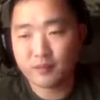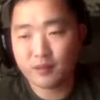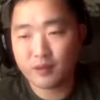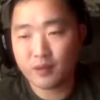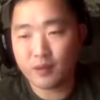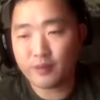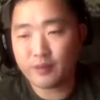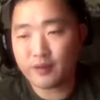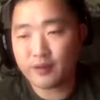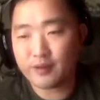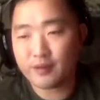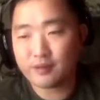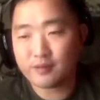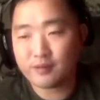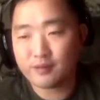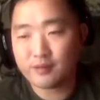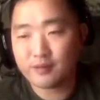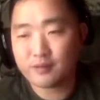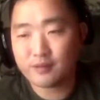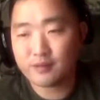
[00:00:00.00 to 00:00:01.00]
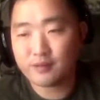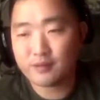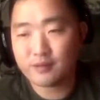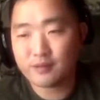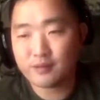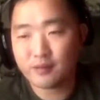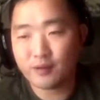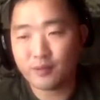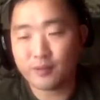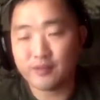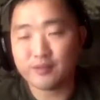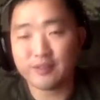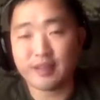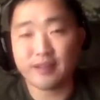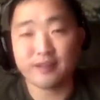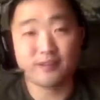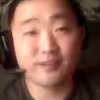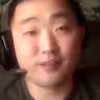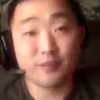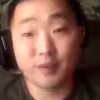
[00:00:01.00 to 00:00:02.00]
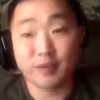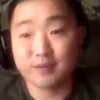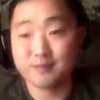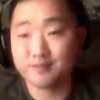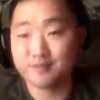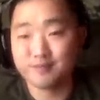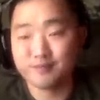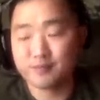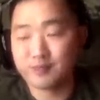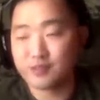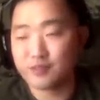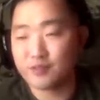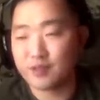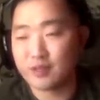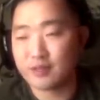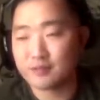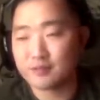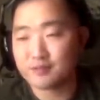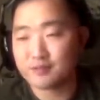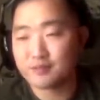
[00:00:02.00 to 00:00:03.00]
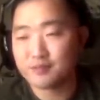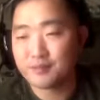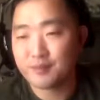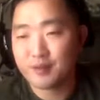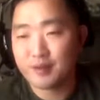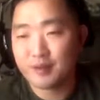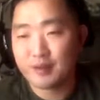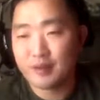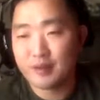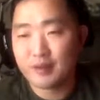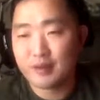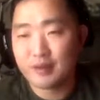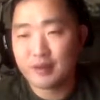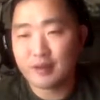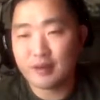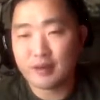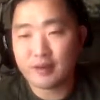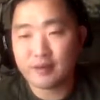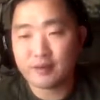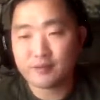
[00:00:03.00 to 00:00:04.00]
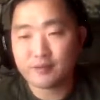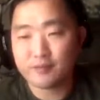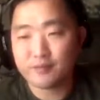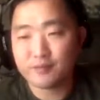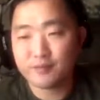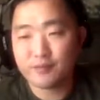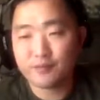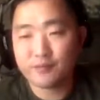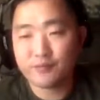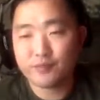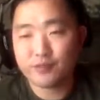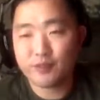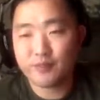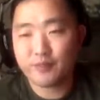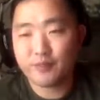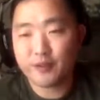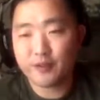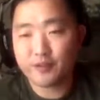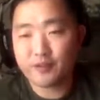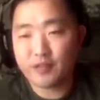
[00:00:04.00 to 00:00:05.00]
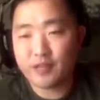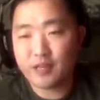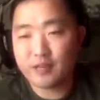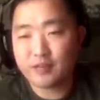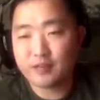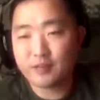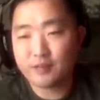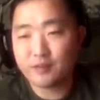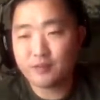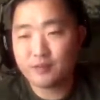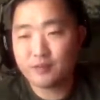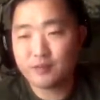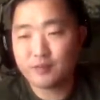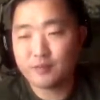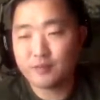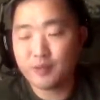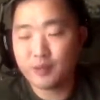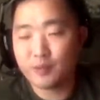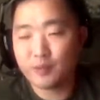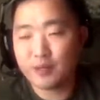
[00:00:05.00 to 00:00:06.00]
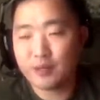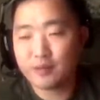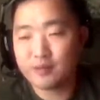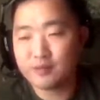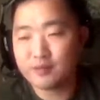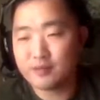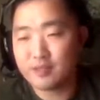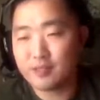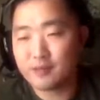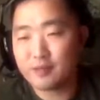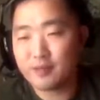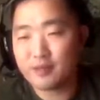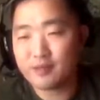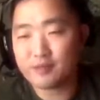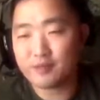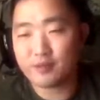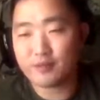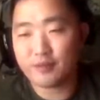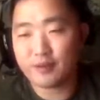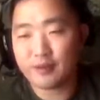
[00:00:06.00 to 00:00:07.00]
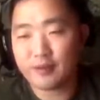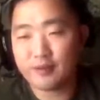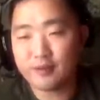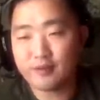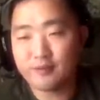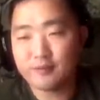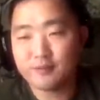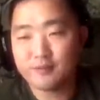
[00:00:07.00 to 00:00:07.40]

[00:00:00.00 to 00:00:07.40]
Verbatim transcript: Oh, there he is. Oh, he's down. Never mind. He's wrecked. All right. fake Rolando. Meanwhile, his teammate is over here.